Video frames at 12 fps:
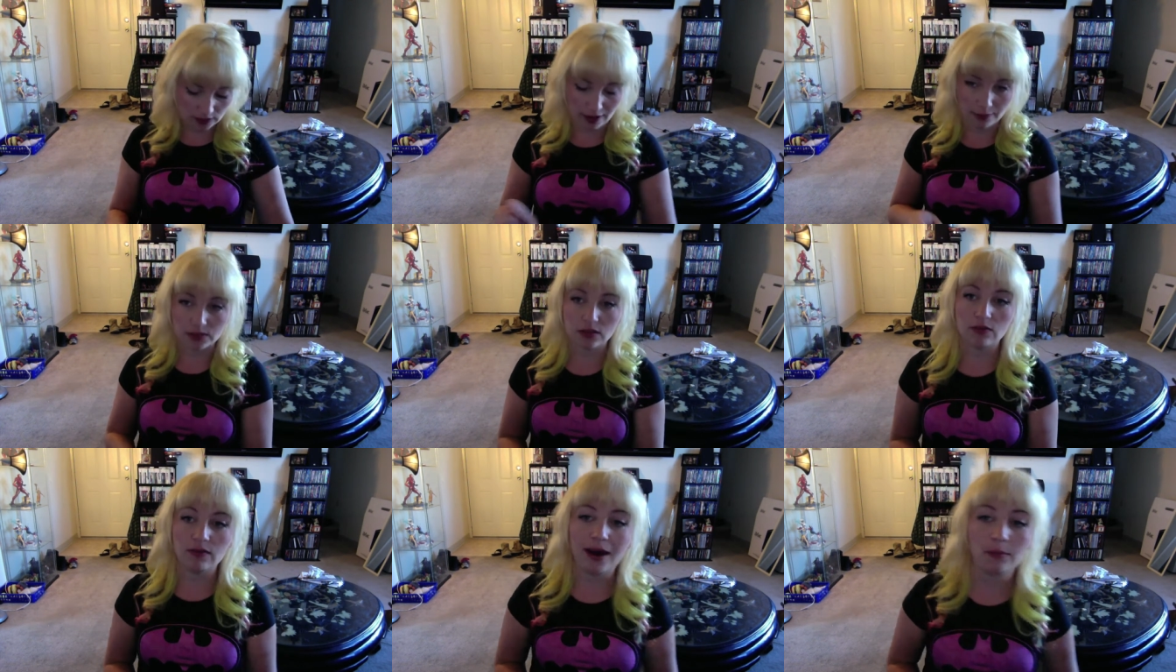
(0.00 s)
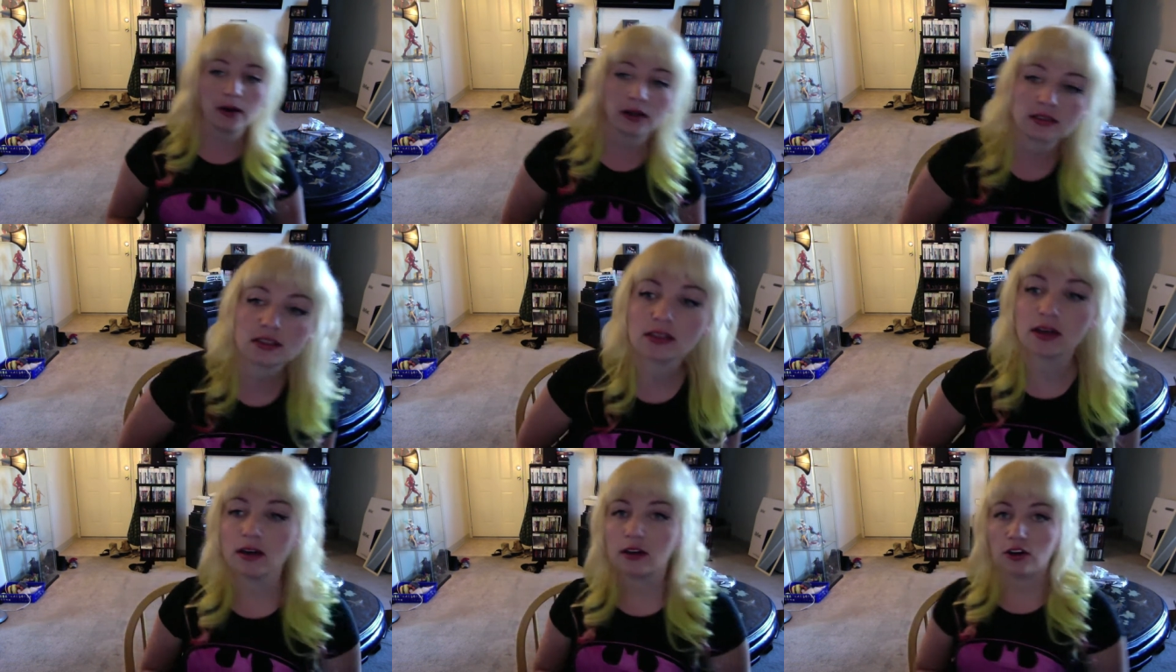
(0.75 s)
types of fabrics
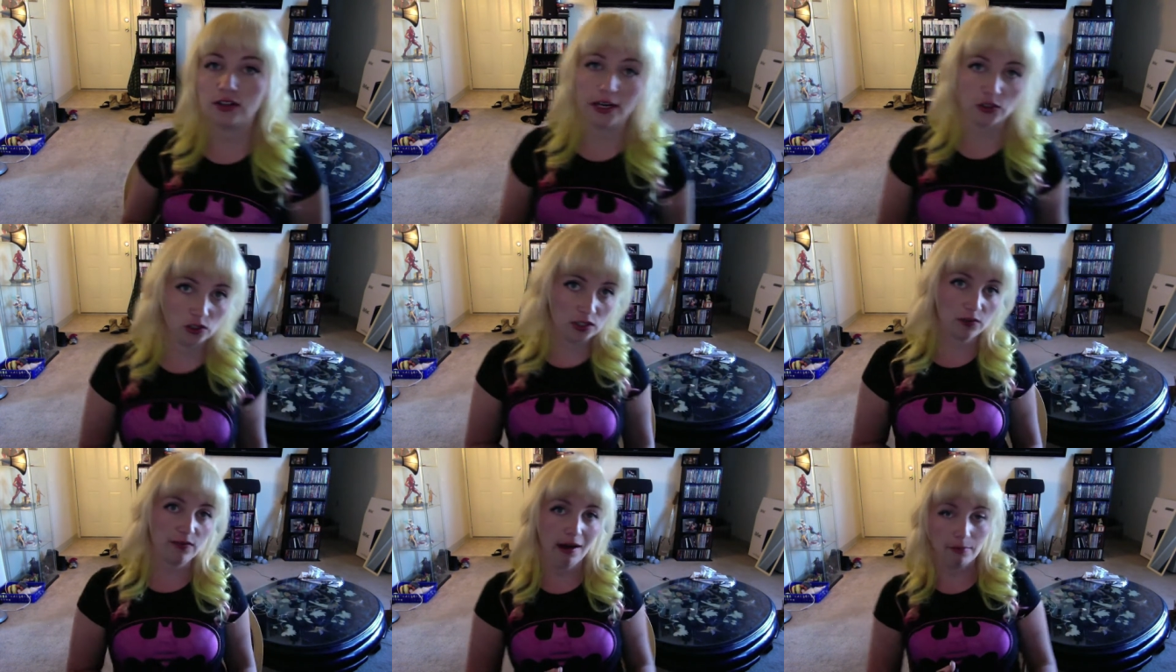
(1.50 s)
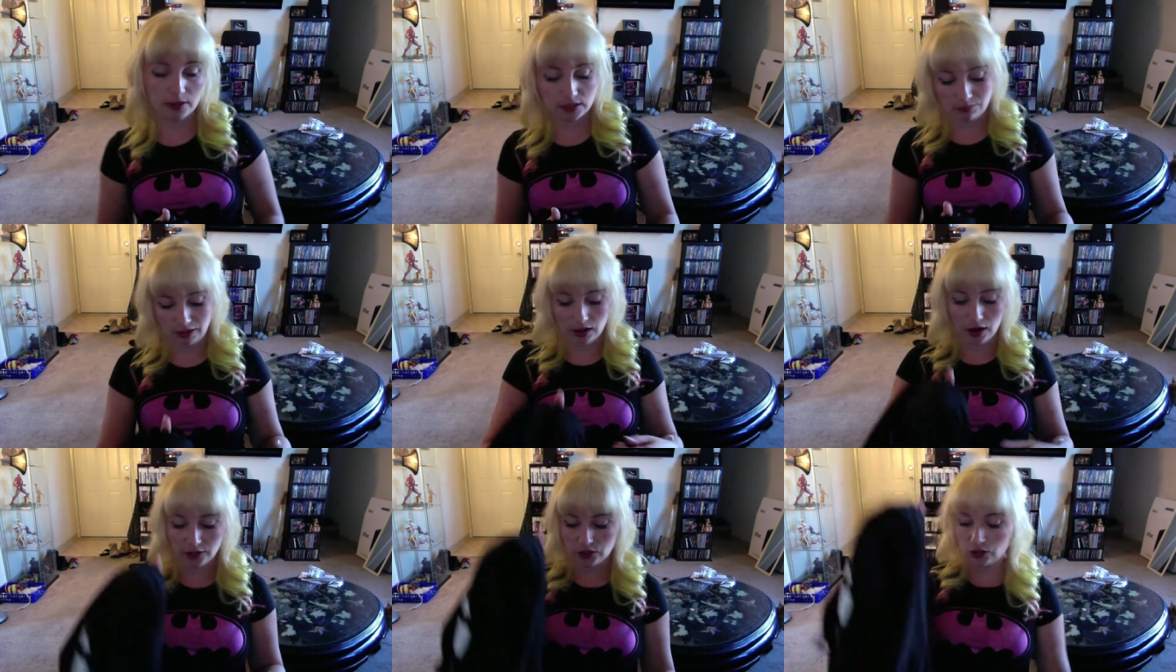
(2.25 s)
or textures of fabrics in my
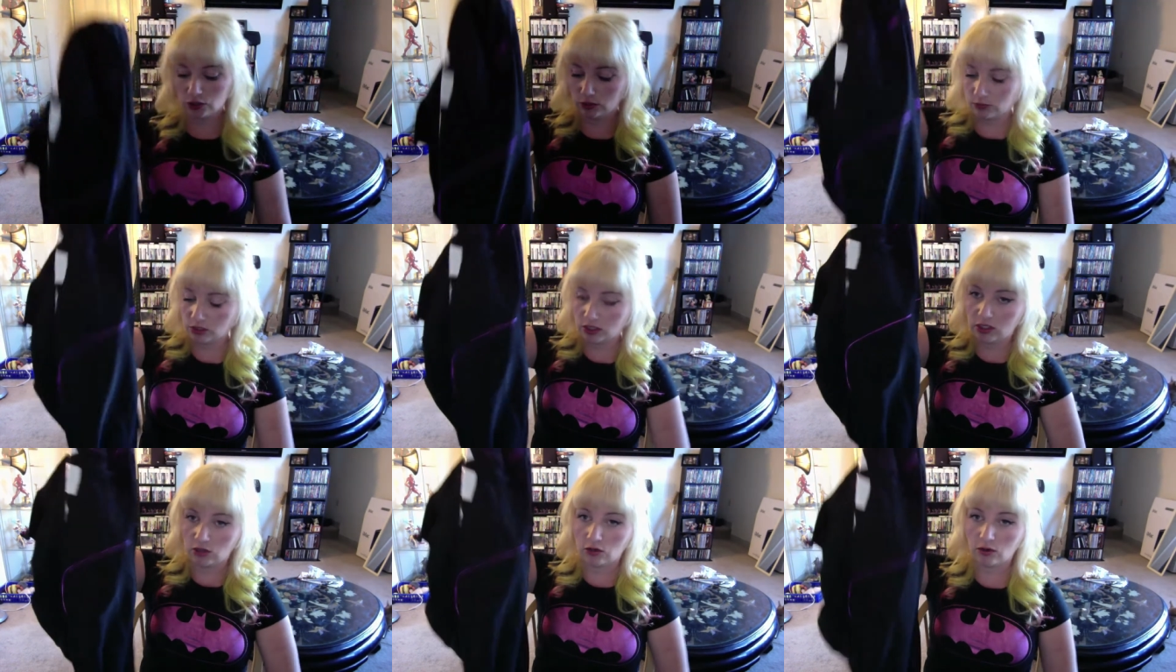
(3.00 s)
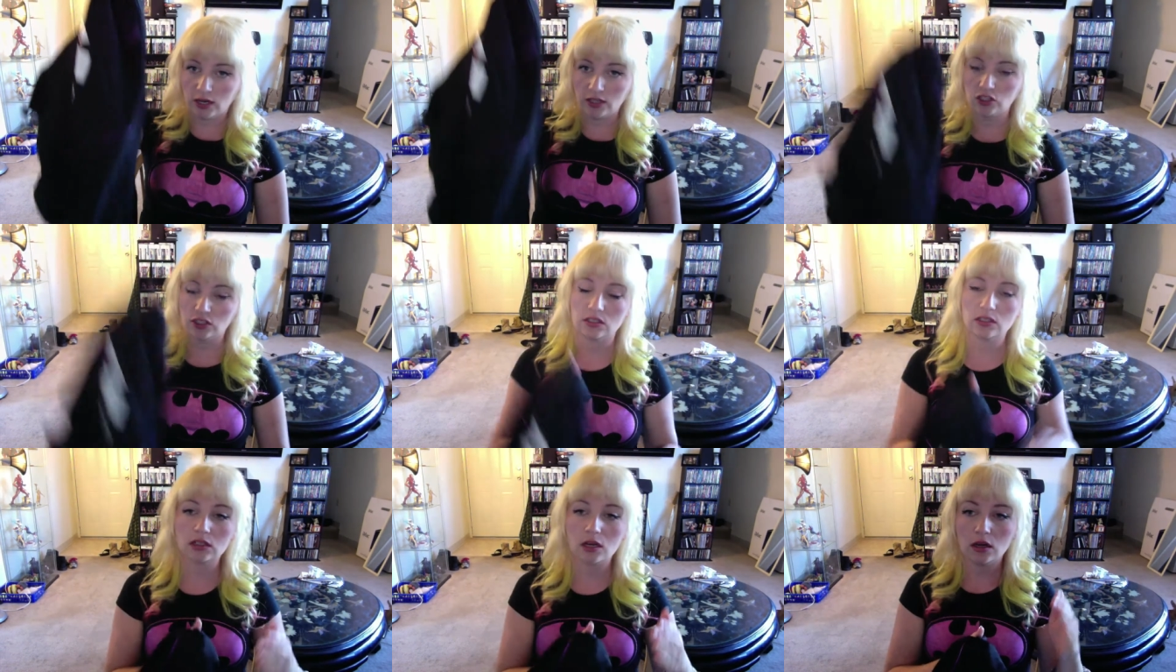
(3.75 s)
costumes to create just
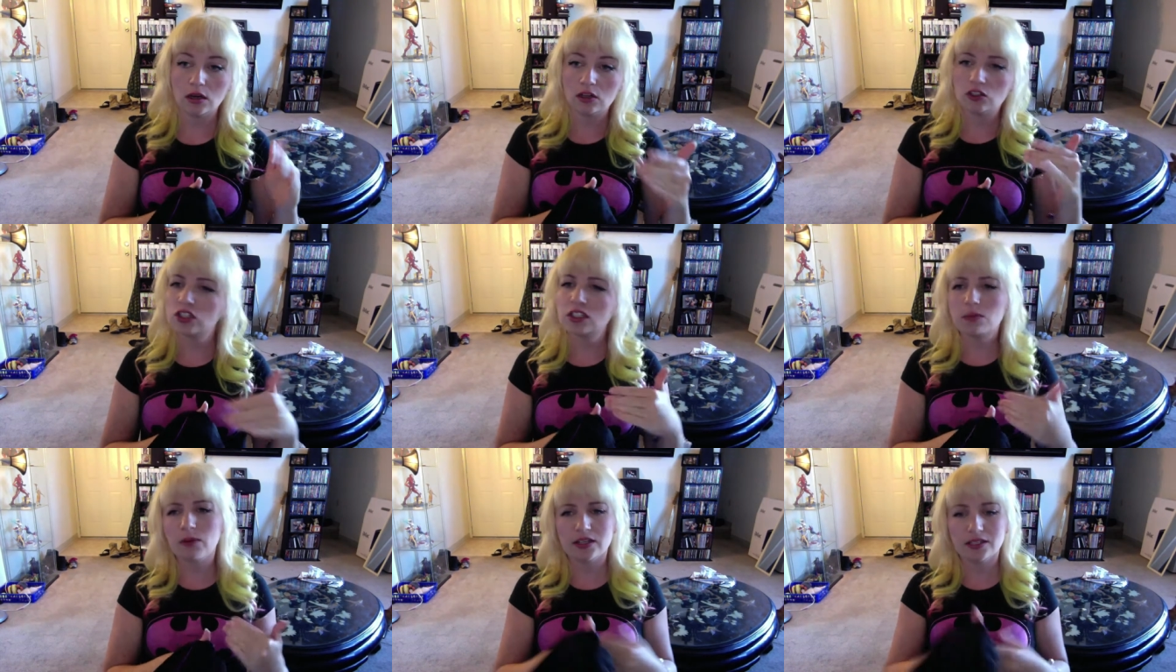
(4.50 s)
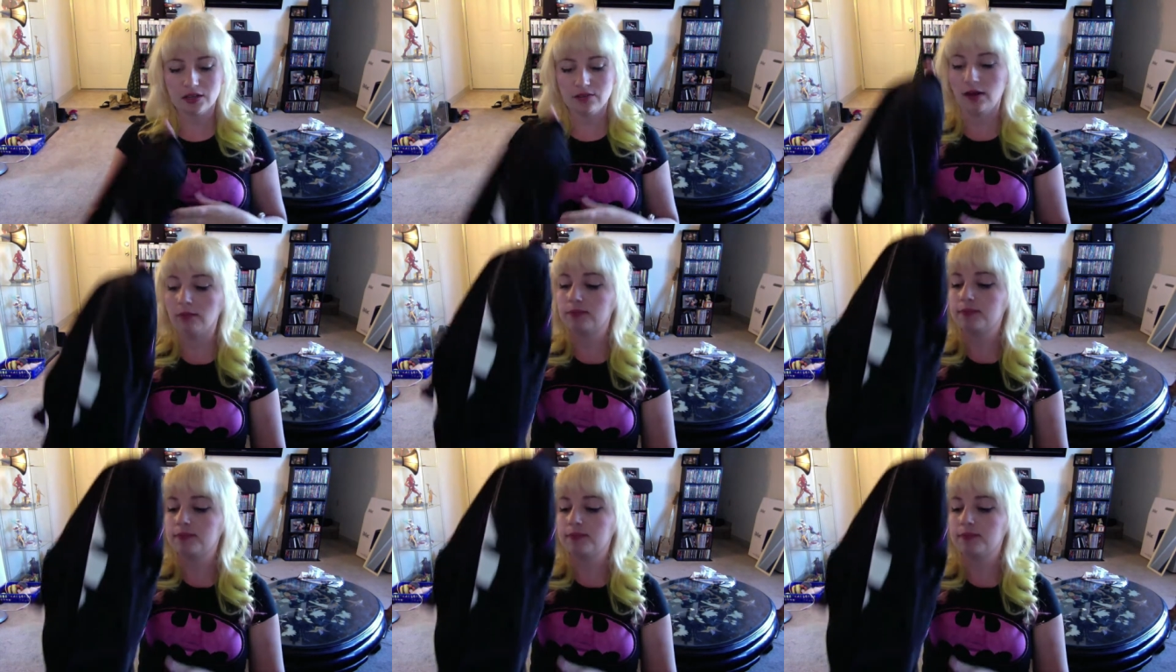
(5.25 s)
just to break stuff up.